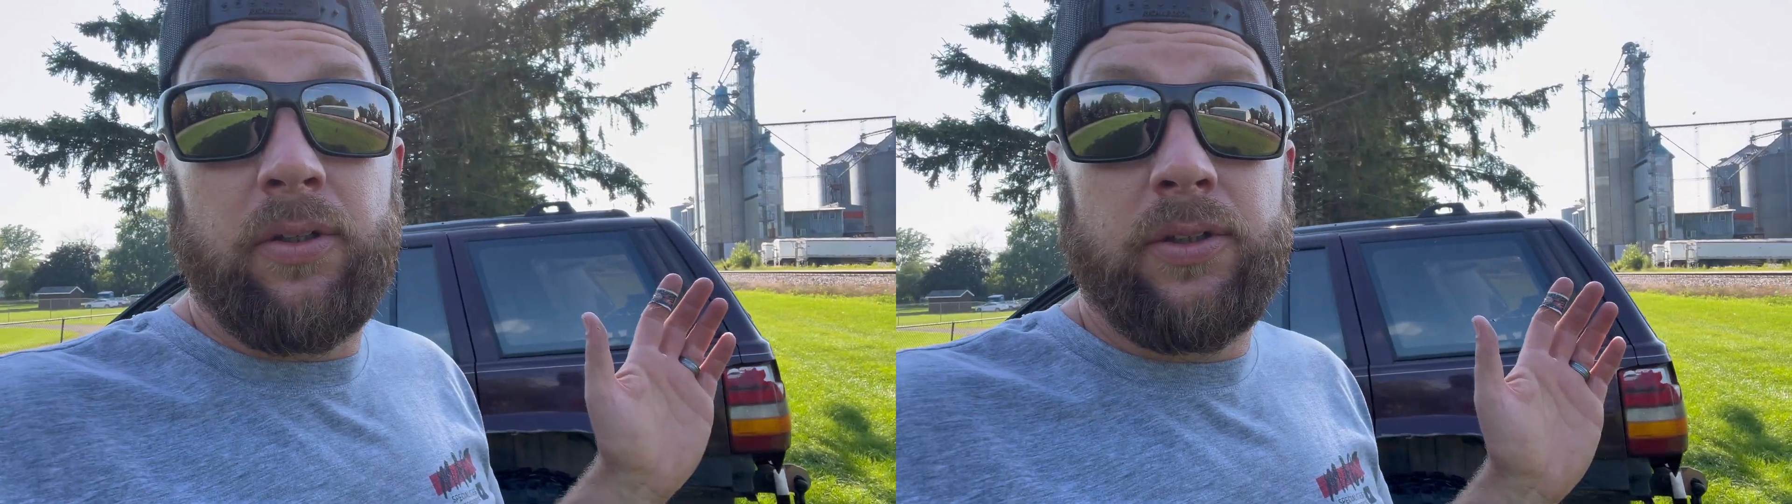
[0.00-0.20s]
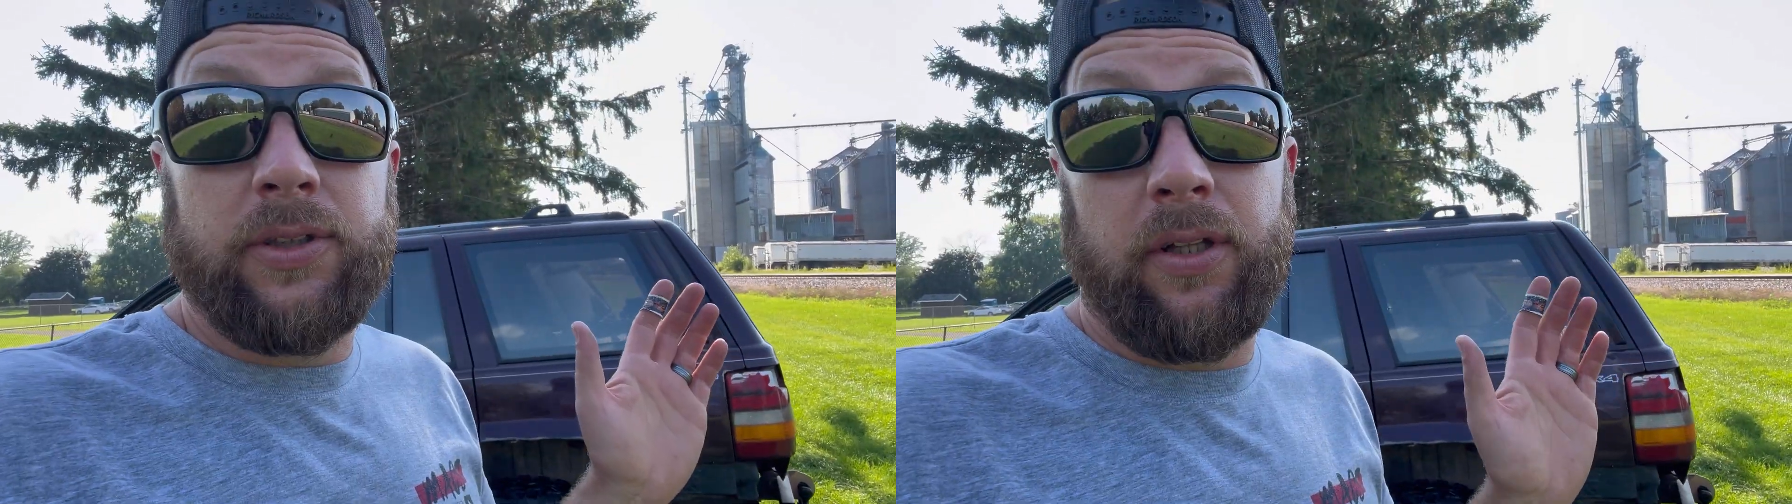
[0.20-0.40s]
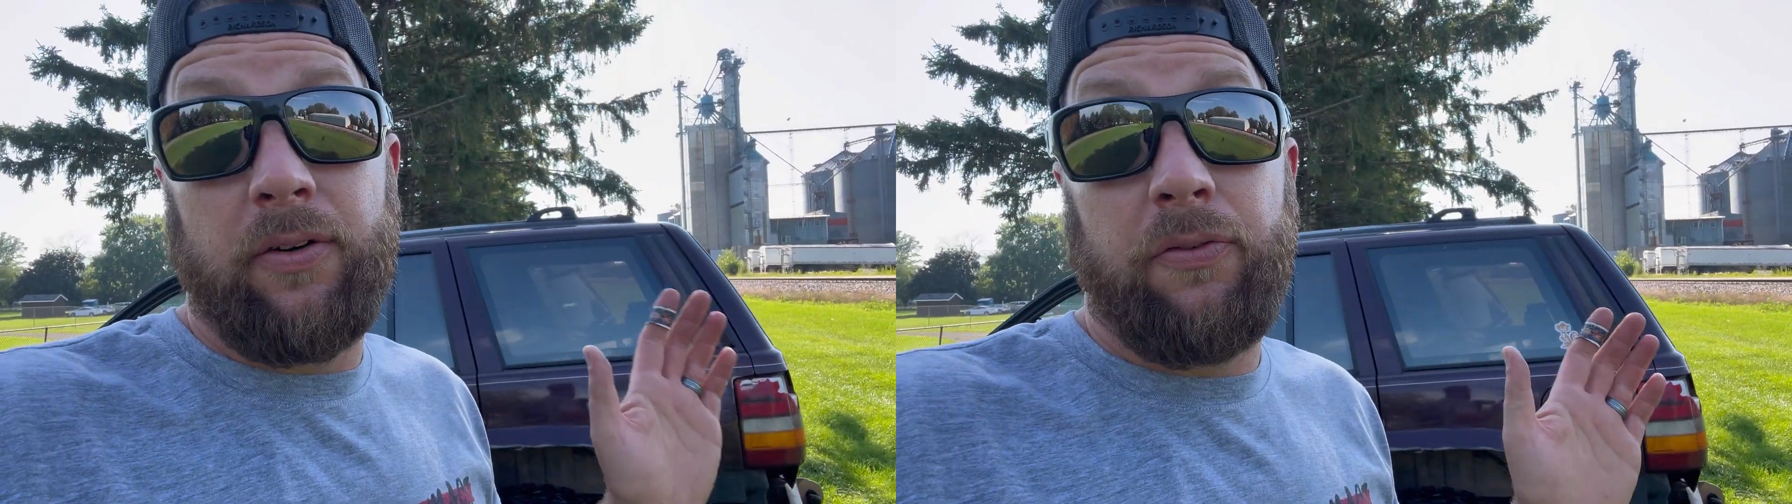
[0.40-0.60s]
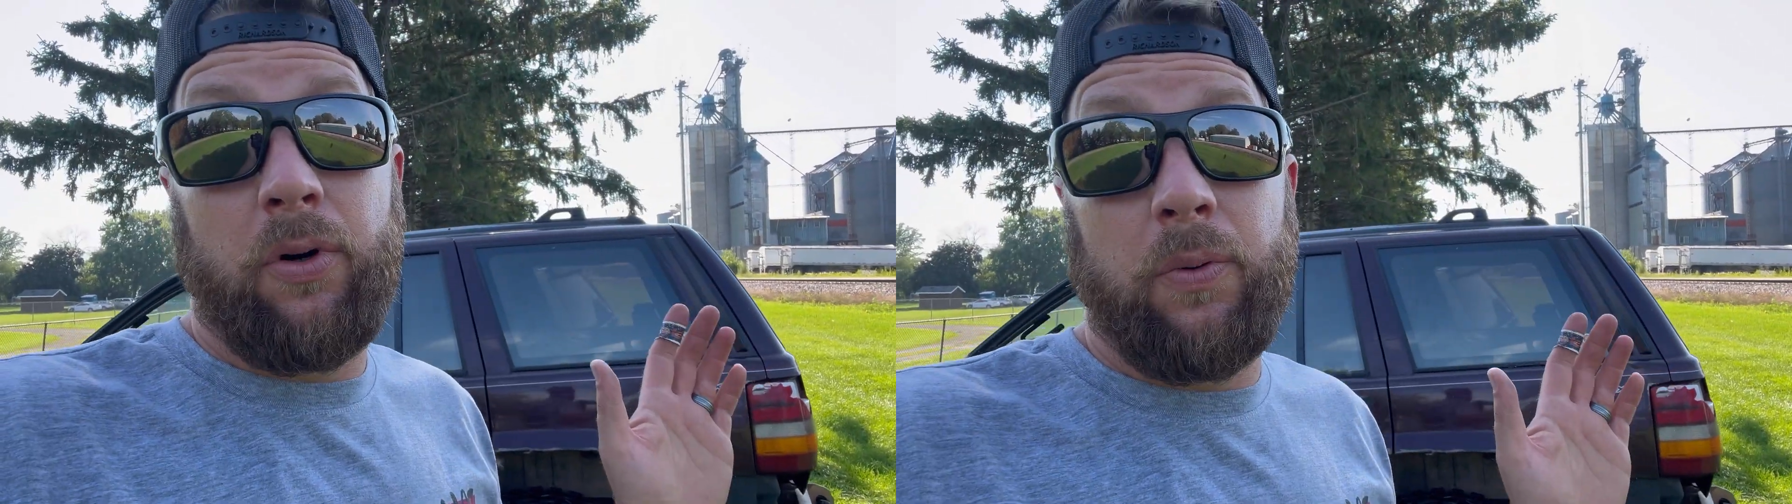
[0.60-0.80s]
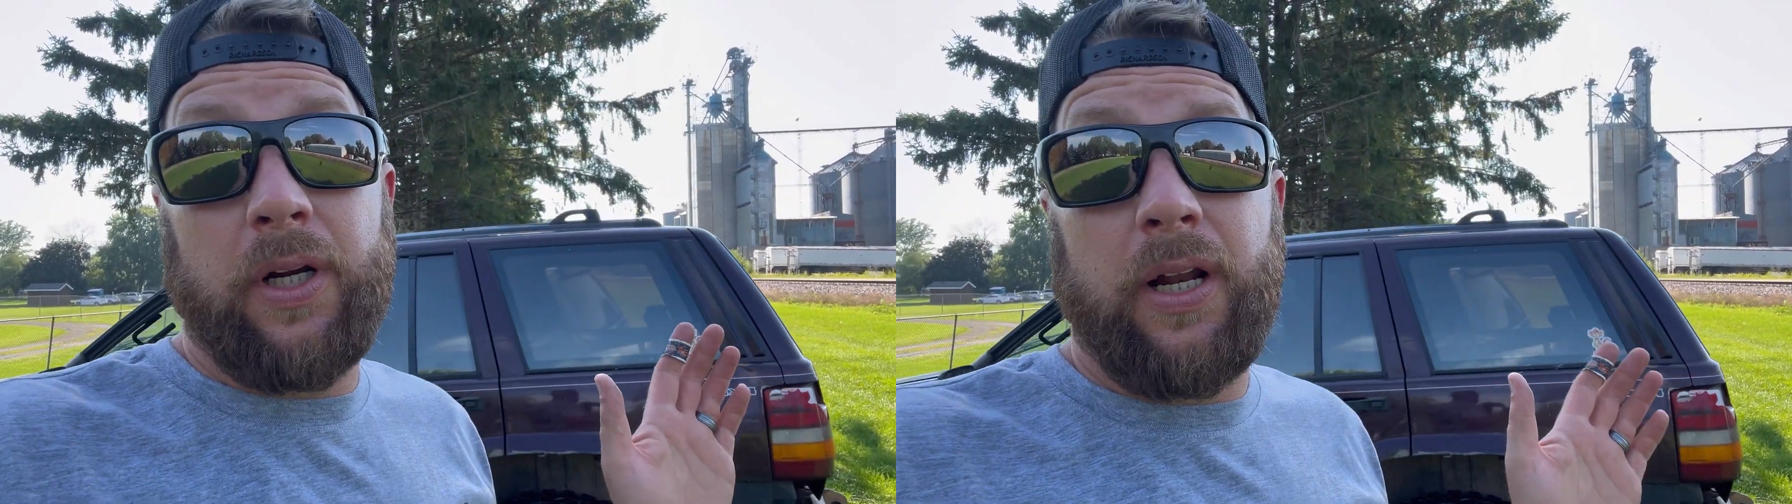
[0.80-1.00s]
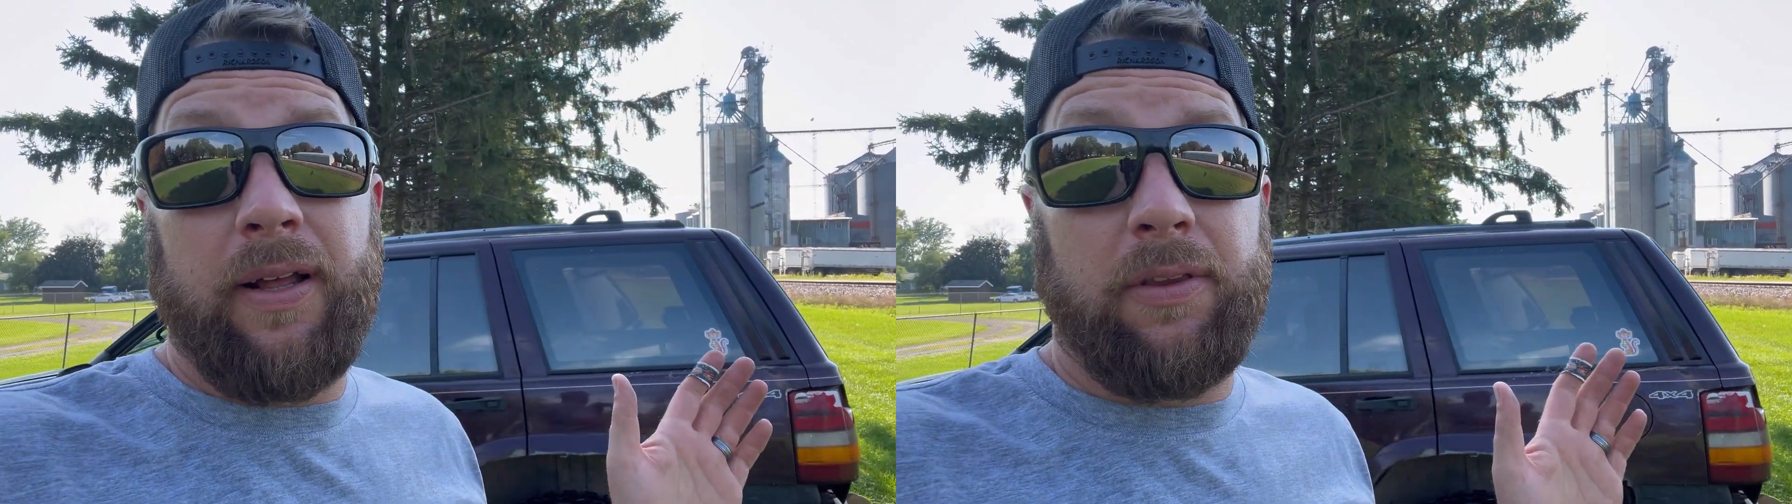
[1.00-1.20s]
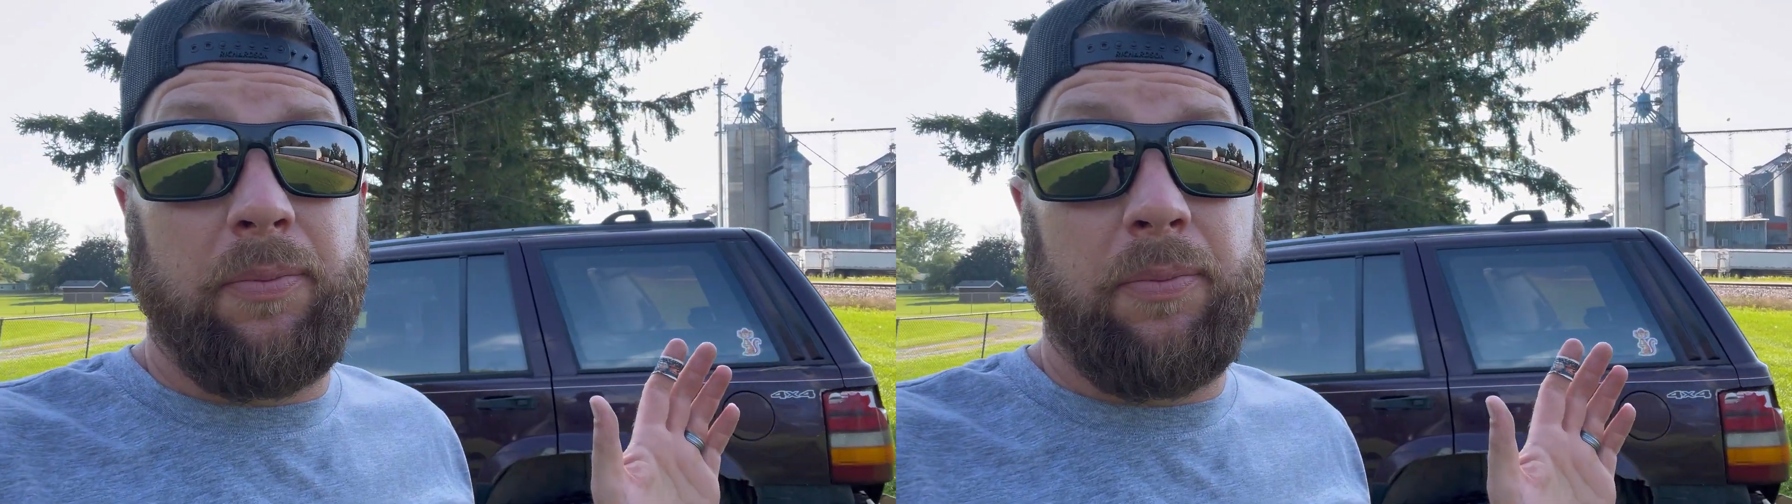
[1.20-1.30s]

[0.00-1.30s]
So therefore we're gonna have to